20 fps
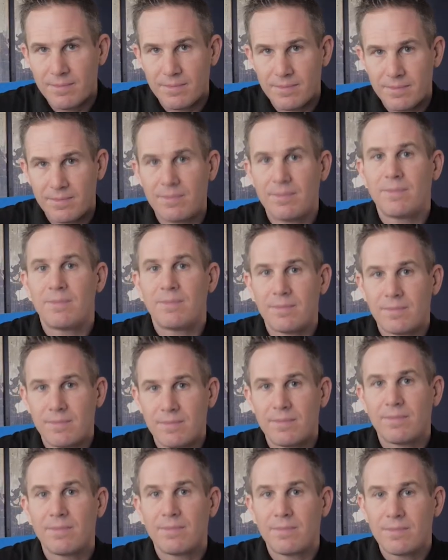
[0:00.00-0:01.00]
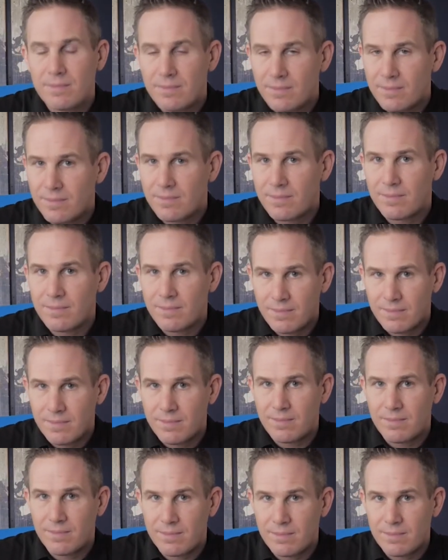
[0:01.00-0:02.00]

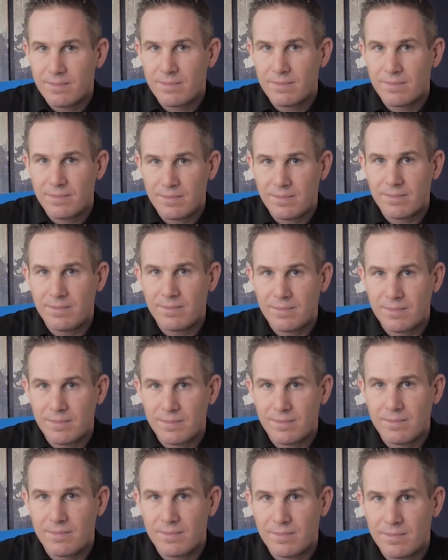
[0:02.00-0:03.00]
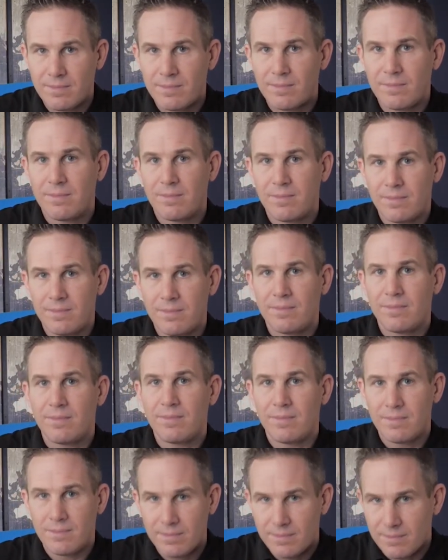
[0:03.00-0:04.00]

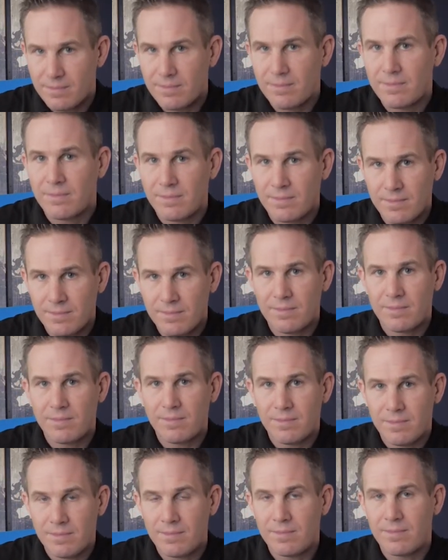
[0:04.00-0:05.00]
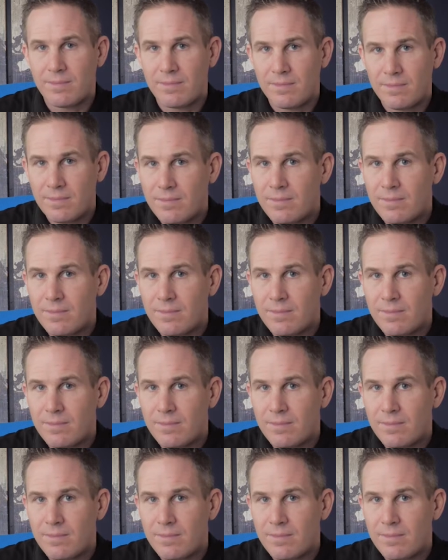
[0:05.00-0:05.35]
(not speaking)